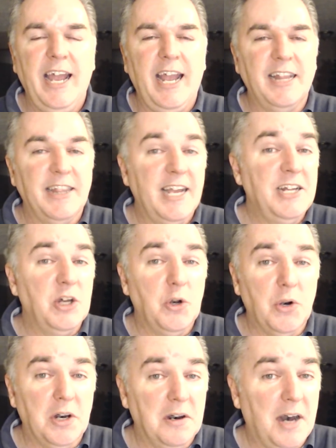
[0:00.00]
and they know
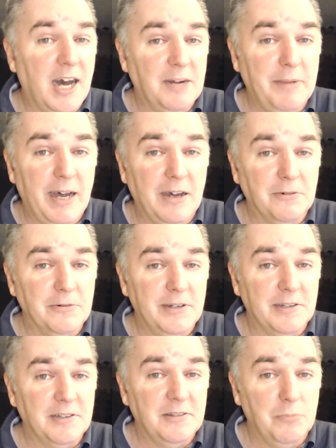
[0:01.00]
a lot about
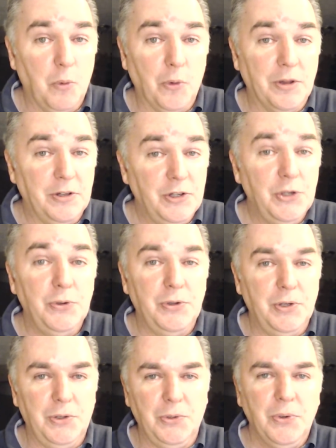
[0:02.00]
risk more than you
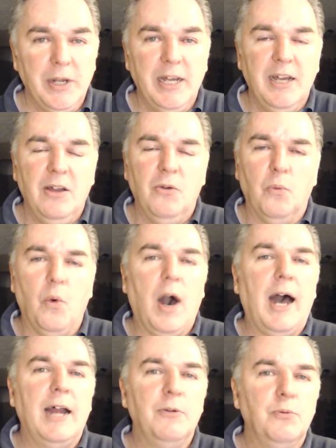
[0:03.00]
do,
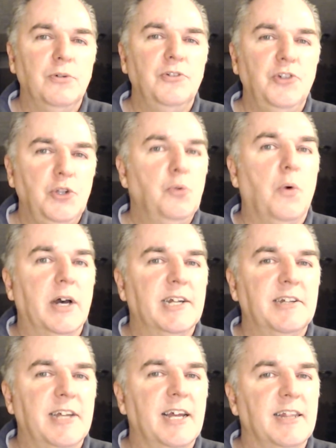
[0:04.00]
why would you
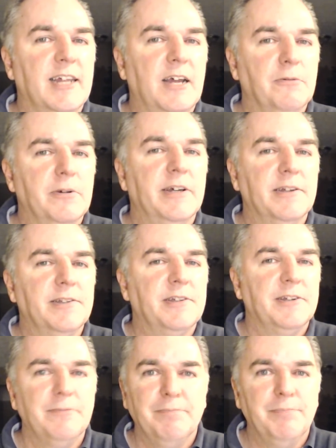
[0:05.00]
want to take that risk?
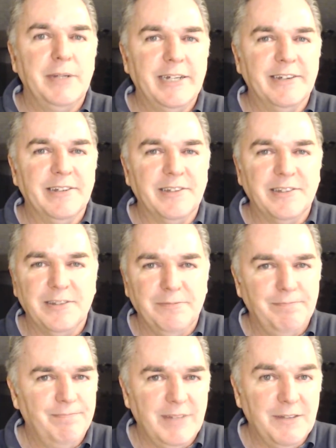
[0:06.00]
Because
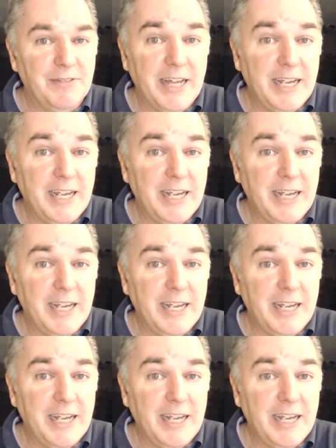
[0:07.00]
if they